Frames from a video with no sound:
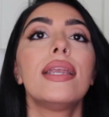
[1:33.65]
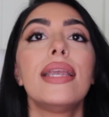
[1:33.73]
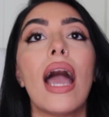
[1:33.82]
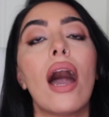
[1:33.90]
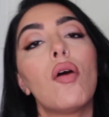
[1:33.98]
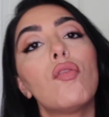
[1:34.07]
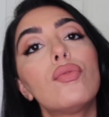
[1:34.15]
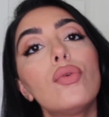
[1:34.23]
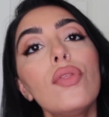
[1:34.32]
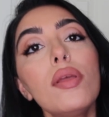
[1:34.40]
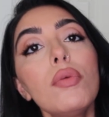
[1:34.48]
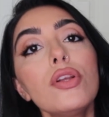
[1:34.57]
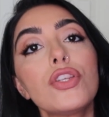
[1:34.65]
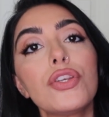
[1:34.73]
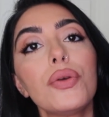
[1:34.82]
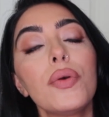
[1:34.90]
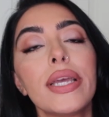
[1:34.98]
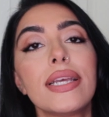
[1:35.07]
Now, rule number
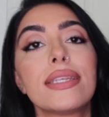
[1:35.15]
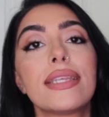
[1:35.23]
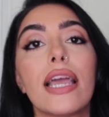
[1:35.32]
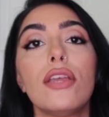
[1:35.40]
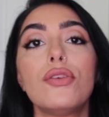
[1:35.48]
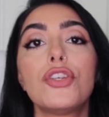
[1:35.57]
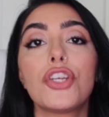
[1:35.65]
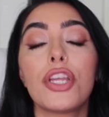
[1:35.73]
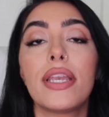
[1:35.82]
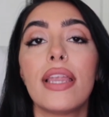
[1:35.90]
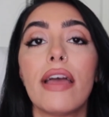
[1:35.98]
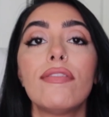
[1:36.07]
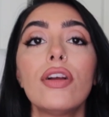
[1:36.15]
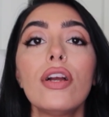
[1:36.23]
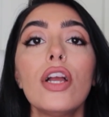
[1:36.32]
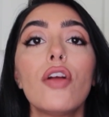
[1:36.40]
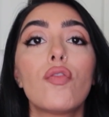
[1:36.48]
2 is that you should never